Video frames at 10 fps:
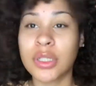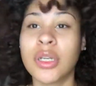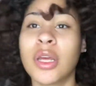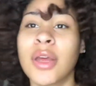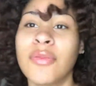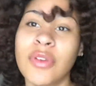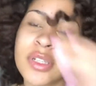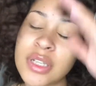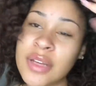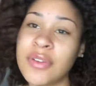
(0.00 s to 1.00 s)

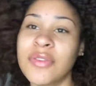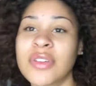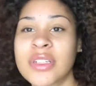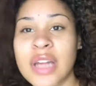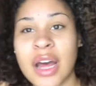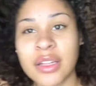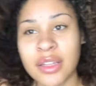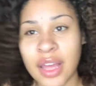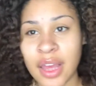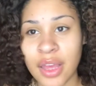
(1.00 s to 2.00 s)
Even if it's not
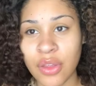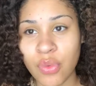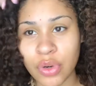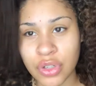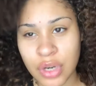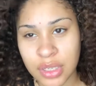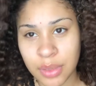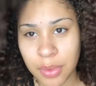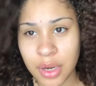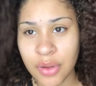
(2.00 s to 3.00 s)
that and you want to try
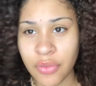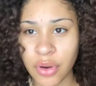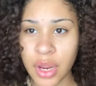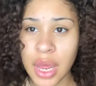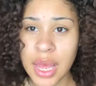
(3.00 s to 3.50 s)
something different,